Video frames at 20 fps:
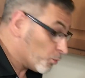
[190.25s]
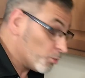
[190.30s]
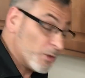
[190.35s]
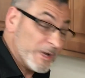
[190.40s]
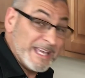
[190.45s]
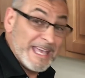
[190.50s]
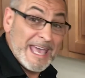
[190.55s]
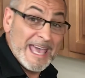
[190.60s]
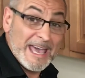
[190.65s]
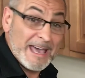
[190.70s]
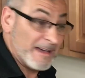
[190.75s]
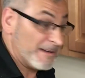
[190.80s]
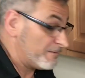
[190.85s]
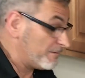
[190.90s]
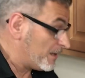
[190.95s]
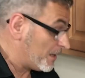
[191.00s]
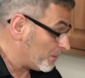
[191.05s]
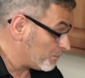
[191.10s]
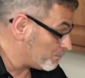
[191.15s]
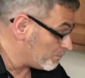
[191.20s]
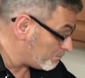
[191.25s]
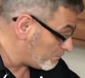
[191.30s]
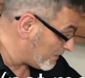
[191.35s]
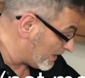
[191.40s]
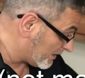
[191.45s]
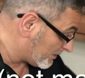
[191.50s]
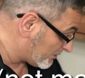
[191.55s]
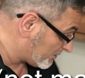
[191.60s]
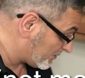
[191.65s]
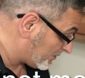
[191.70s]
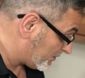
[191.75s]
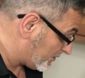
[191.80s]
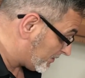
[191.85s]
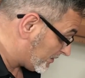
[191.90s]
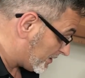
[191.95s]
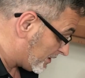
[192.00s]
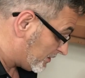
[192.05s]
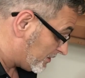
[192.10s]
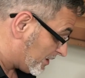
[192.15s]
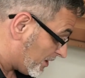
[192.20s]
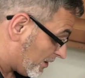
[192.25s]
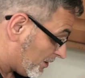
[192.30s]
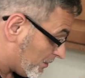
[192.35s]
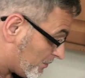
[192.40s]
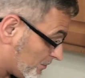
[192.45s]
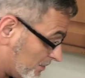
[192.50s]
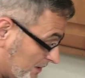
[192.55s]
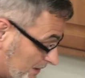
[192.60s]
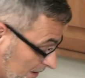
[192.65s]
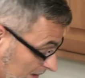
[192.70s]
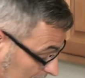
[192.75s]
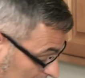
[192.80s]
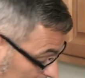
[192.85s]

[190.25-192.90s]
we have mixed the dough